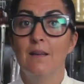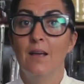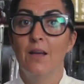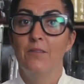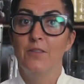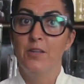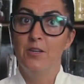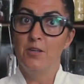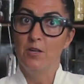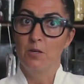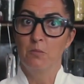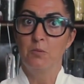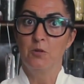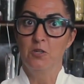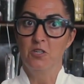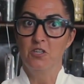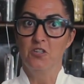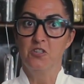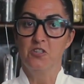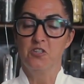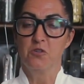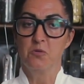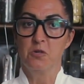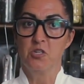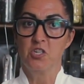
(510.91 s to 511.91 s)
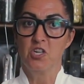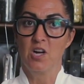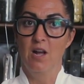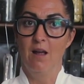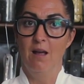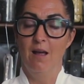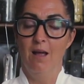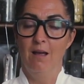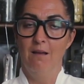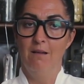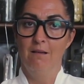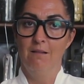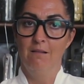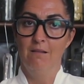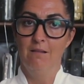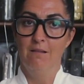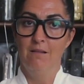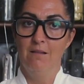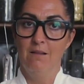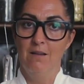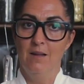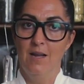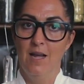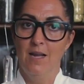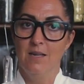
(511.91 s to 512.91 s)
And then you're going to put it into a jar
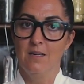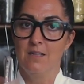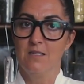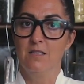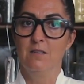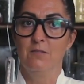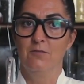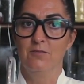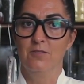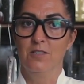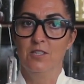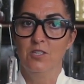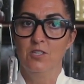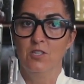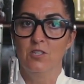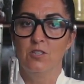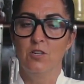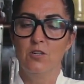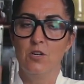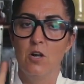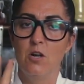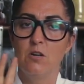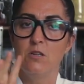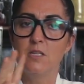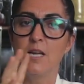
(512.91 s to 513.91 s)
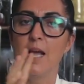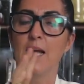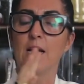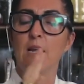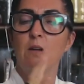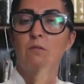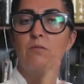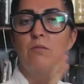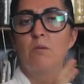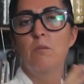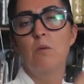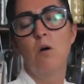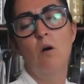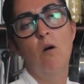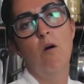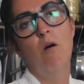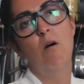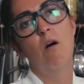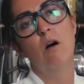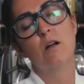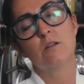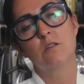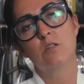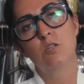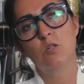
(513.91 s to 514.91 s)
and it's in the fridge. So don't take it from a
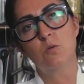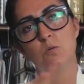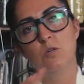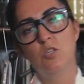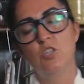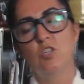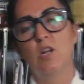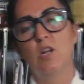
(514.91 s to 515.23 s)
hot to a